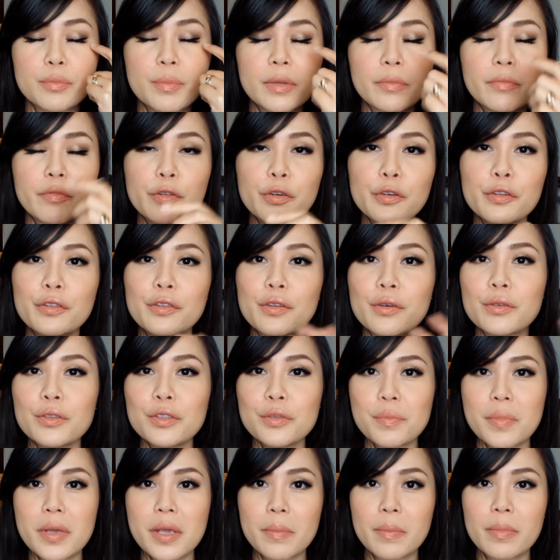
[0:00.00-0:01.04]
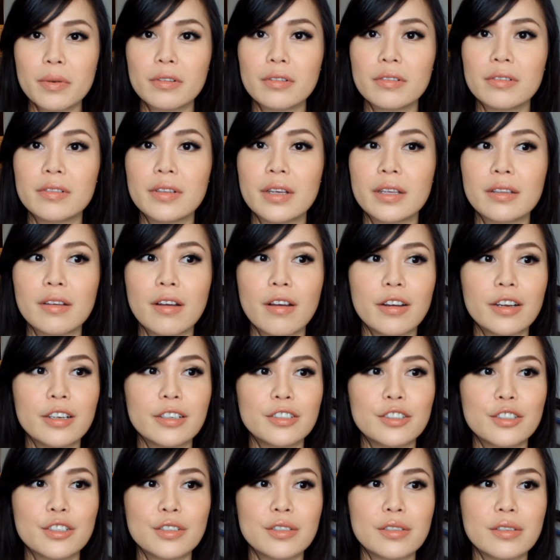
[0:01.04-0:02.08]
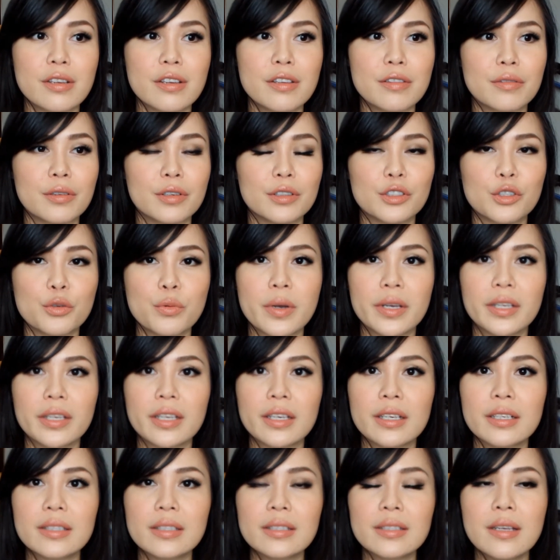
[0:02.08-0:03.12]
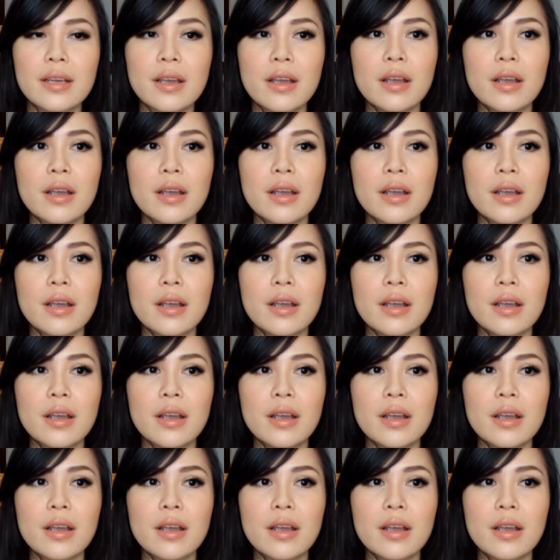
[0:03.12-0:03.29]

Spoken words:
But for those people that are just in their 20s,